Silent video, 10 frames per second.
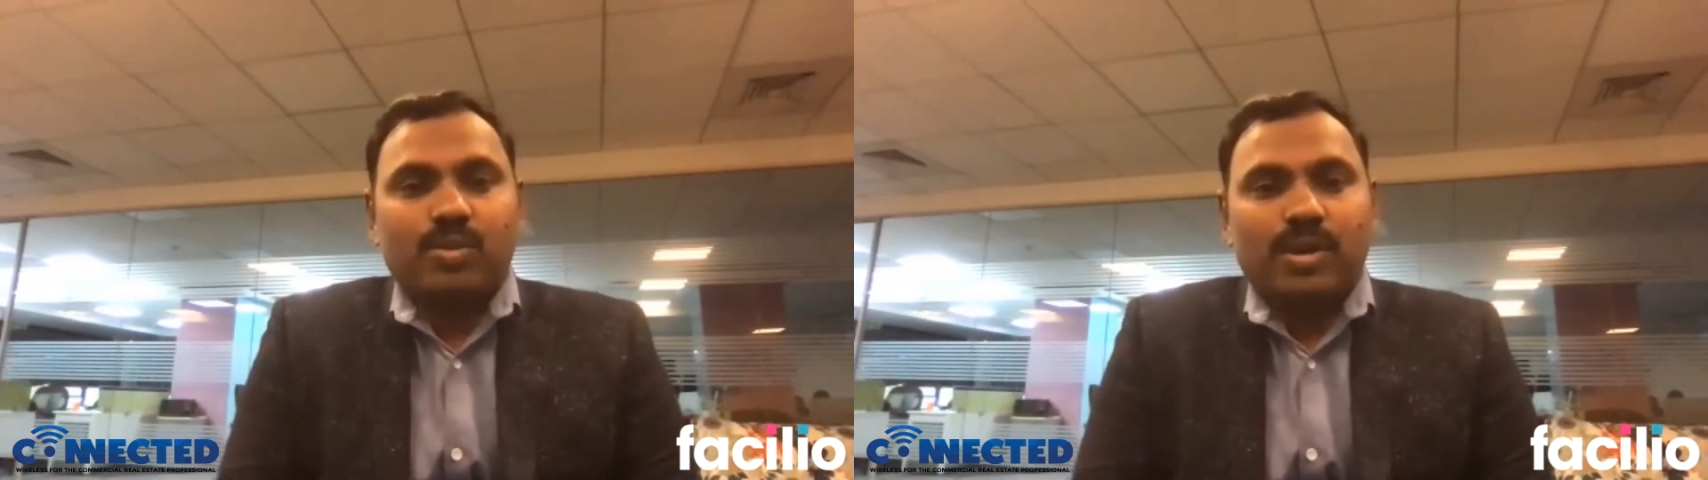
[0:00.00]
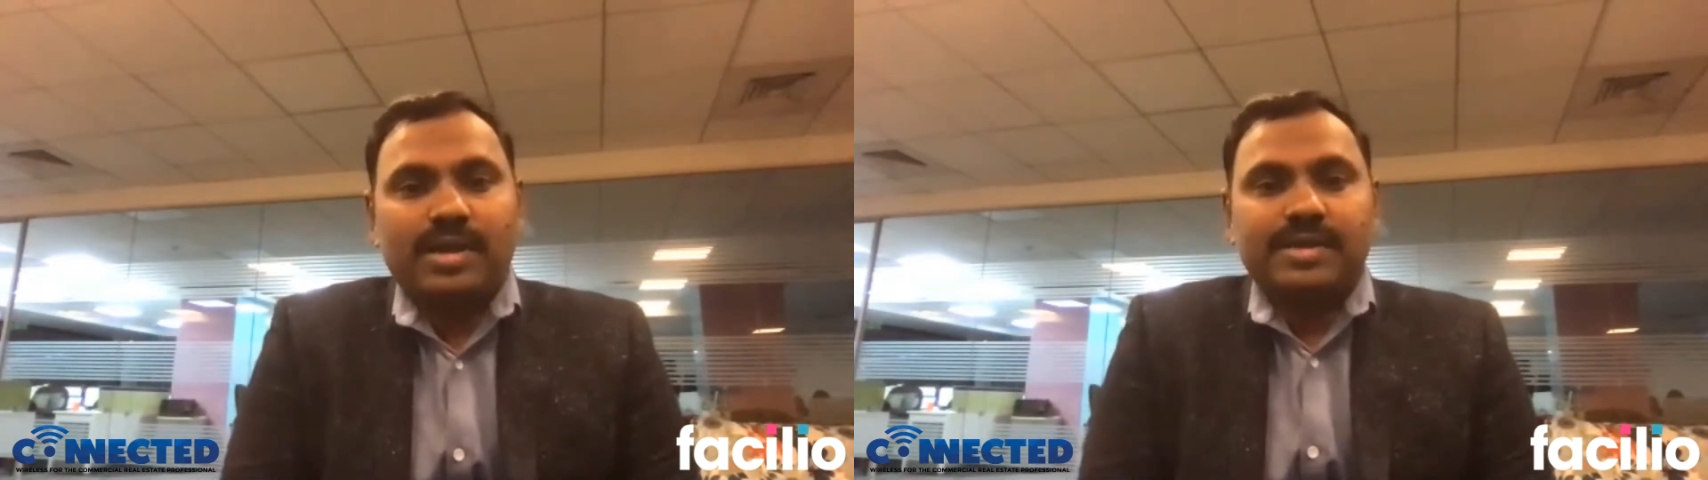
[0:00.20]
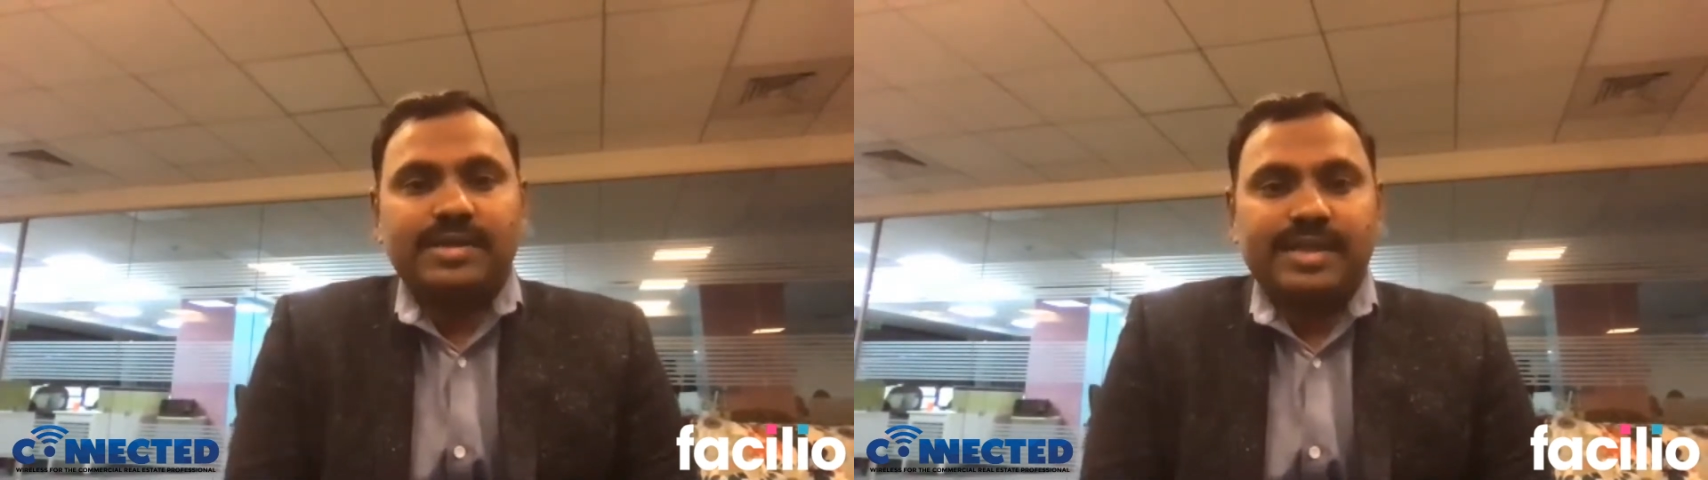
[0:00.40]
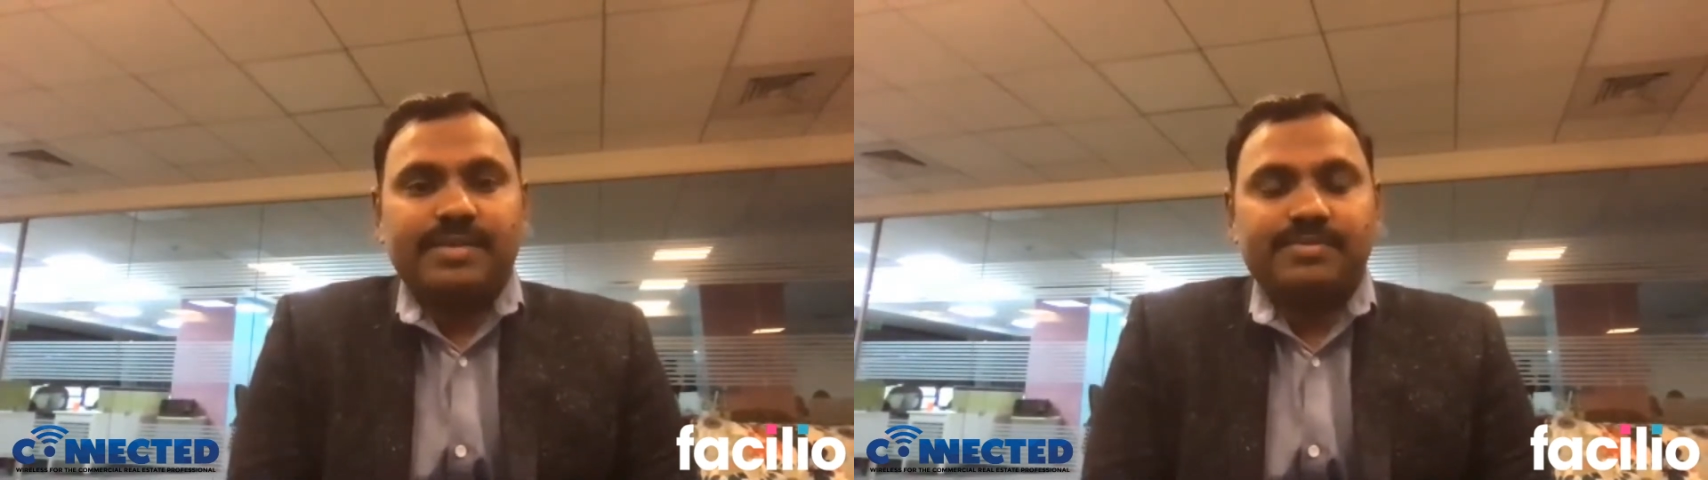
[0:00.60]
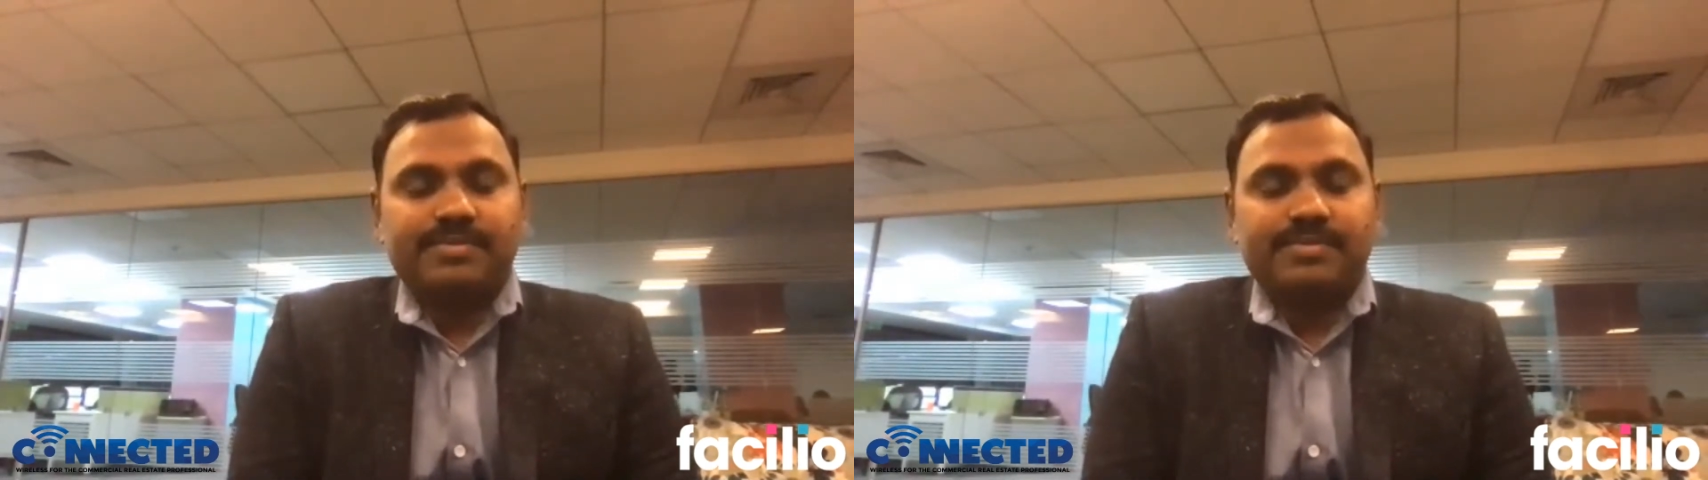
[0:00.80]
work in
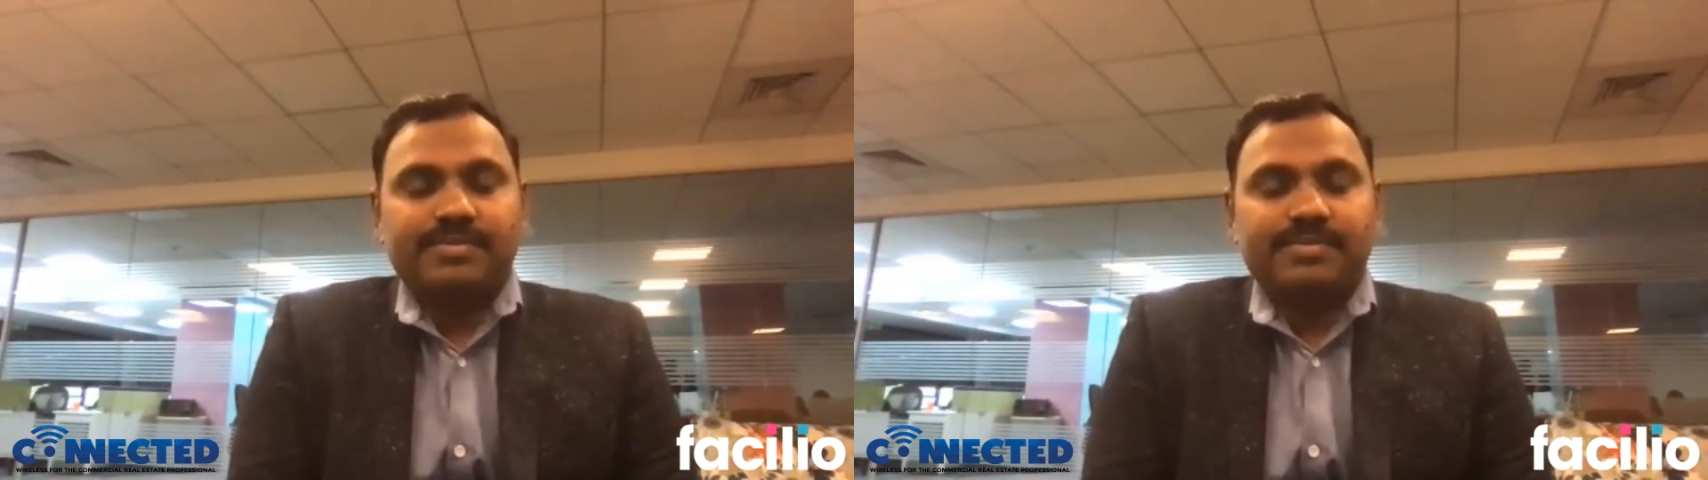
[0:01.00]
terms of